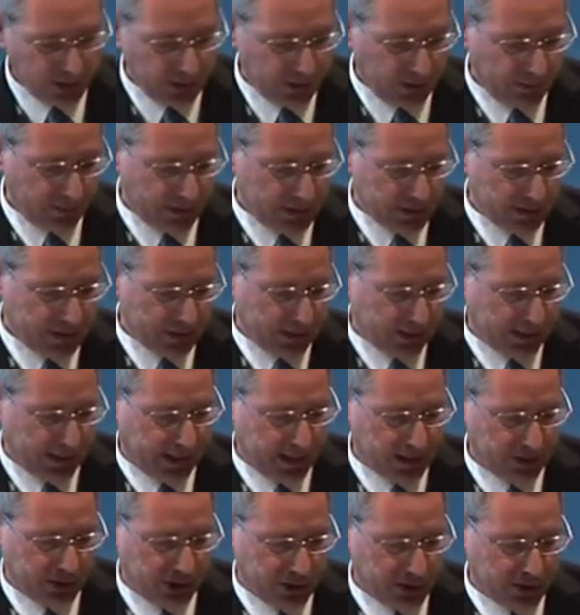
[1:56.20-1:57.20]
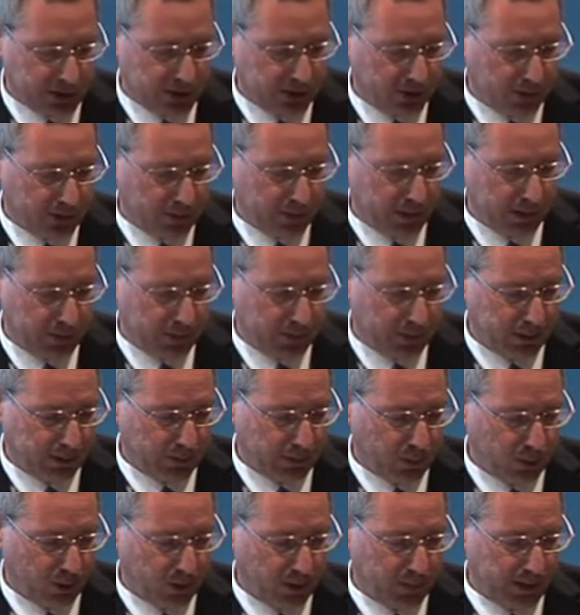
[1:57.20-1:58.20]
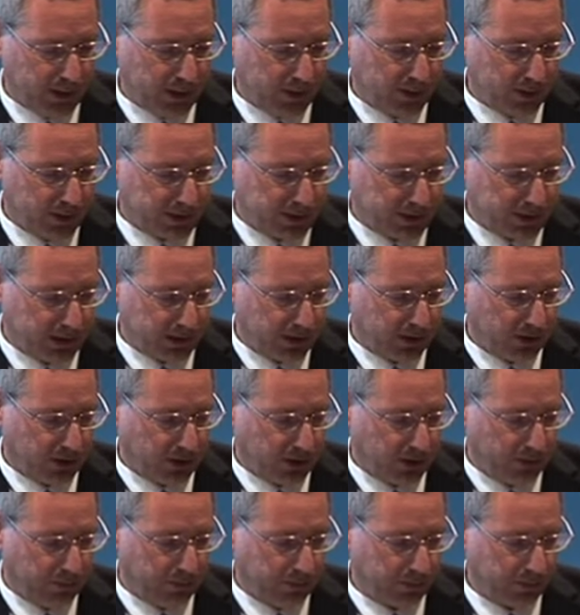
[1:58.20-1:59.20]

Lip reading: this indicator shows a little bit more about what's going on.